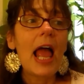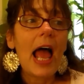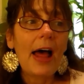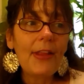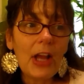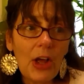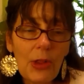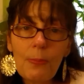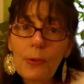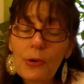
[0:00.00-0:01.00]
How the
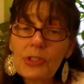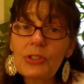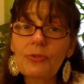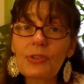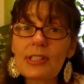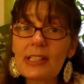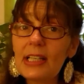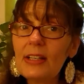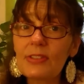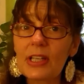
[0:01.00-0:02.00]
other person
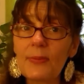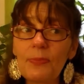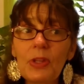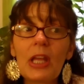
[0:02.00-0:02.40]
receives it